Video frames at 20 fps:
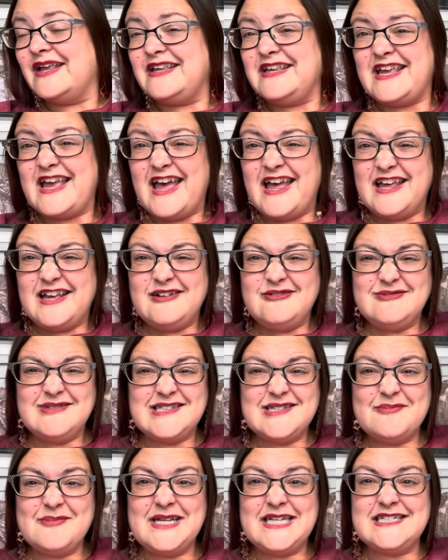yeah, it was
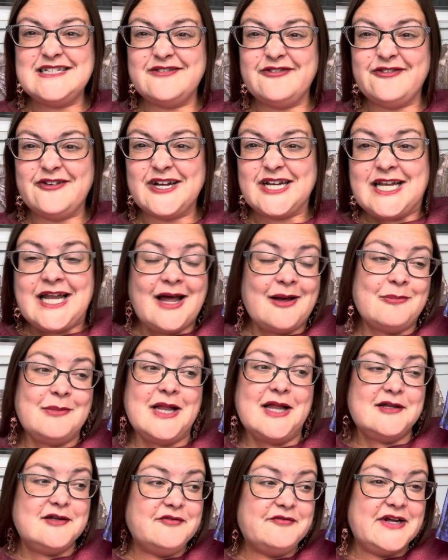something different. I'm
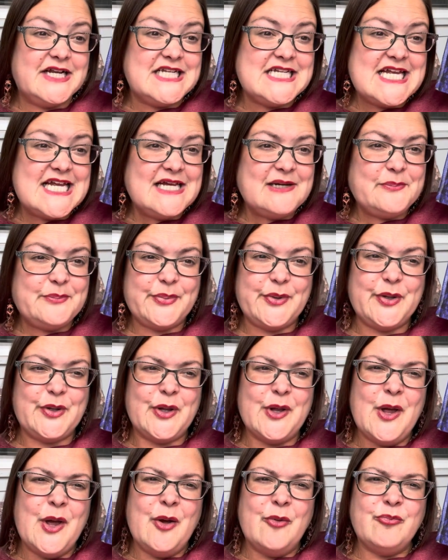glad I read it, but
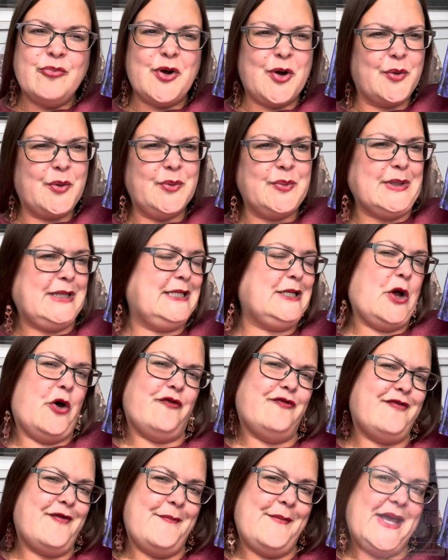probably
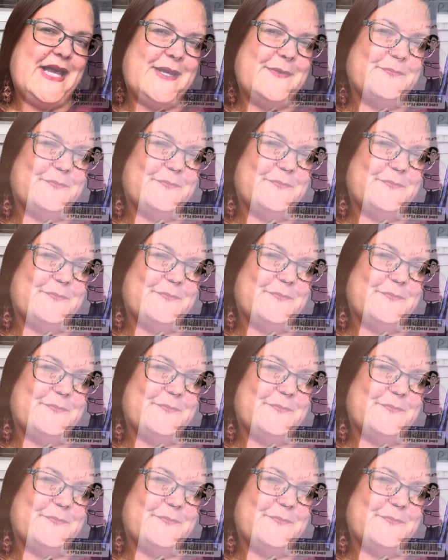not for me.